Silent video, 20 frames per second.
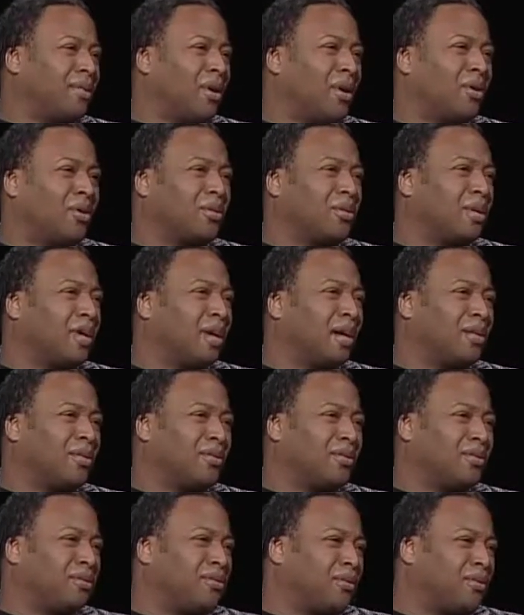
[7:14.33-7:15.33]

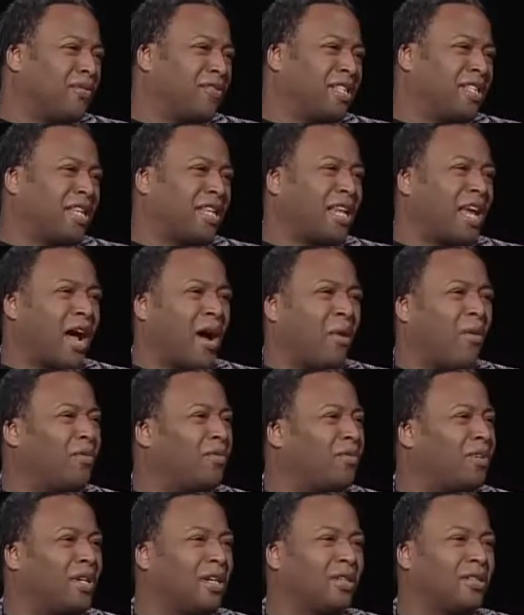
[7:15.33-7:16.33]
$2.50 an hour
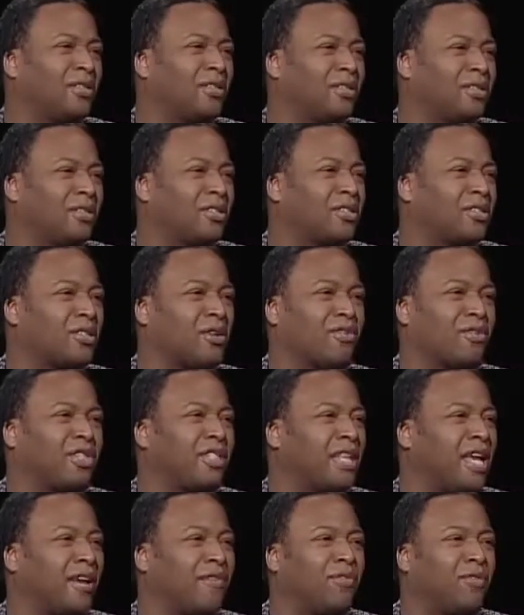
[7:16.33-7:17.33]
for surf the
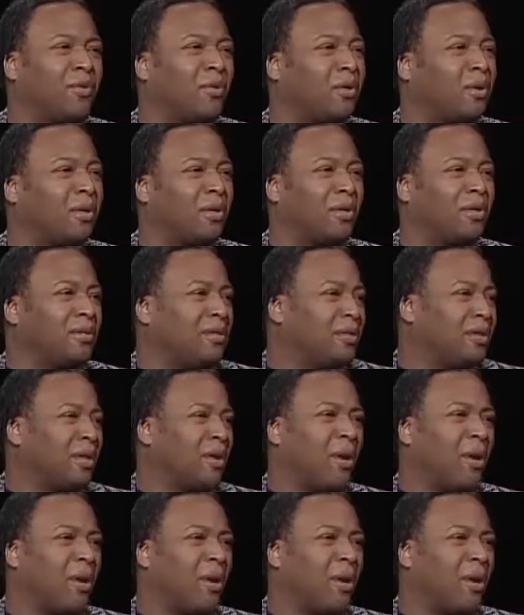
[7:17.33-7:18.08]
net for an